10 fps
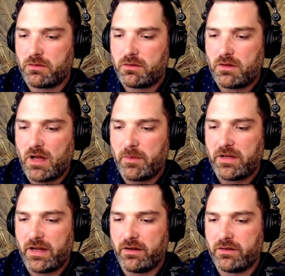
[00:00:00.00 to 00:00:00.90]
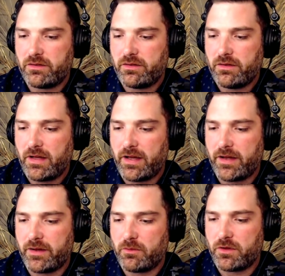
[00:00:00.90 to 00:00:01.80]
commentators
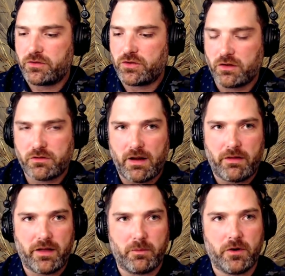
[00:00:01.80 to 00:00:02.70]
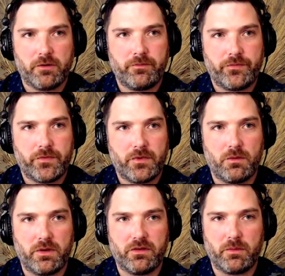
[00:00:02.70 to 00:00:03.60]
was Charles Krauthammer, who
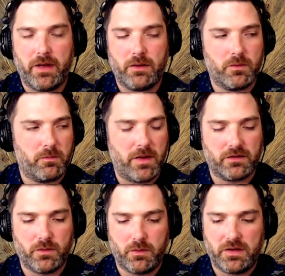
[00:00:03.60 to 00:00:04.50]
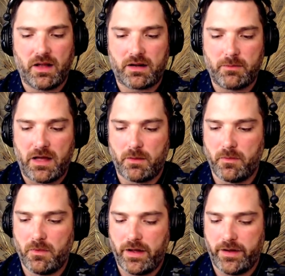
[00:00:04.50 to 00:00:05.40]
recently passed away. We talked about him
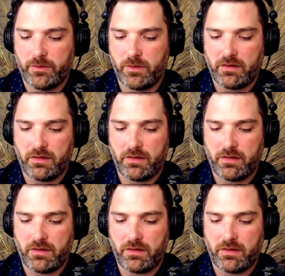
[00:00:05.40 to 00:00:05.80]
with